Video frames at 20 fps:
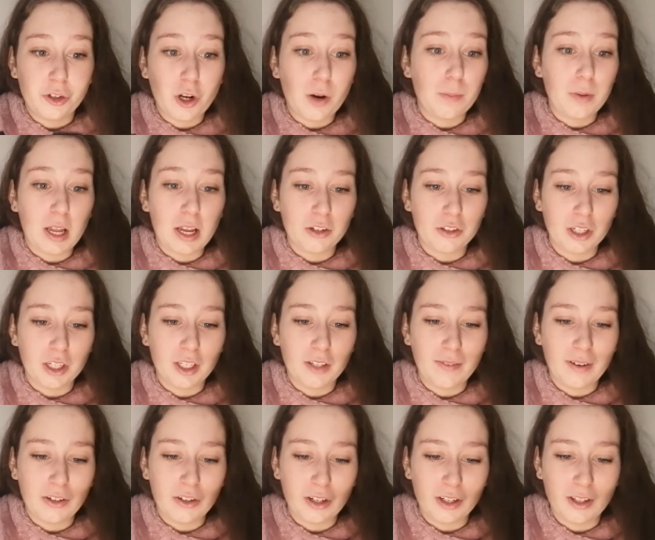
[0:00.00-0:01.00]
the top
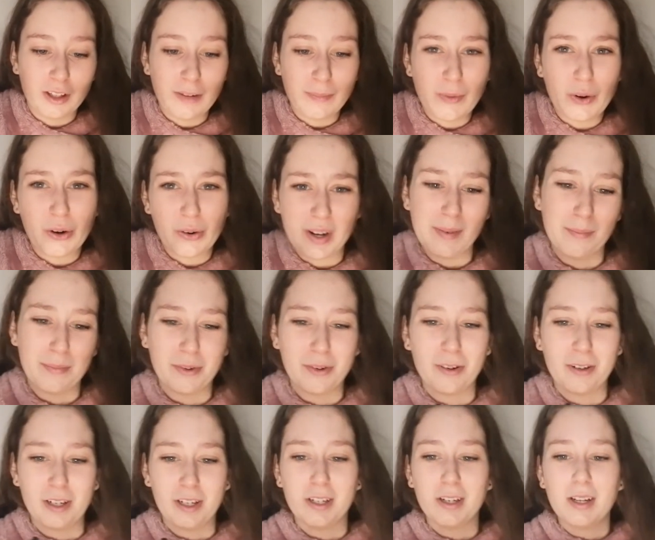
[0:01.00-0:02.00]
lashes, which is the more
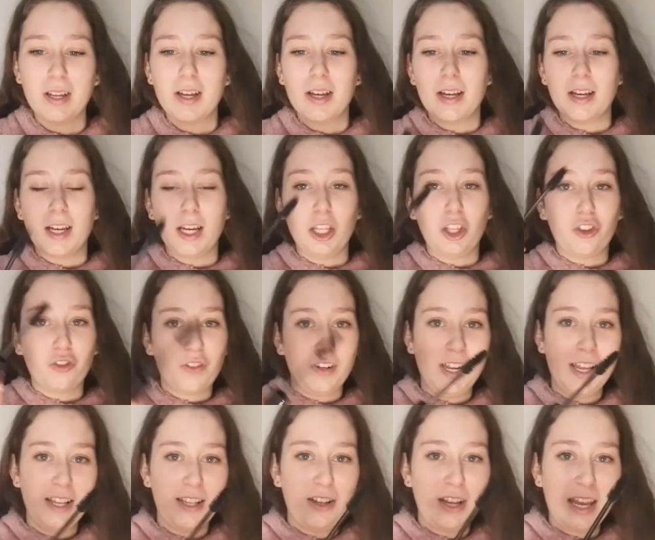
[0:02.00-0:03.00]
important, it's
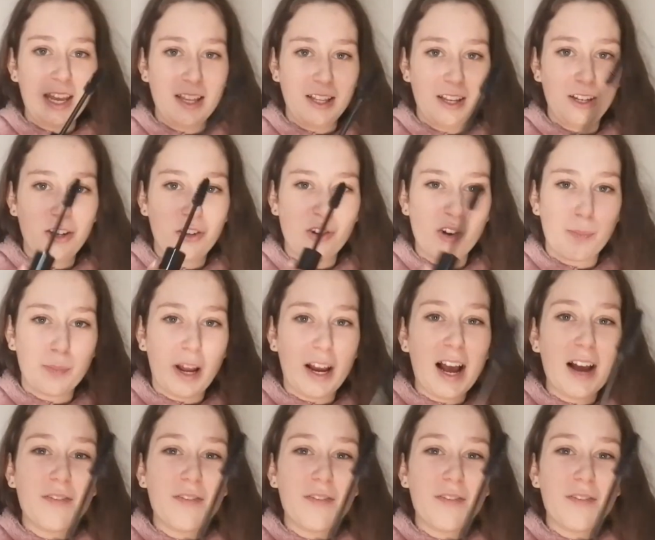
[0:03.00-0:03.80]
really easy to apply.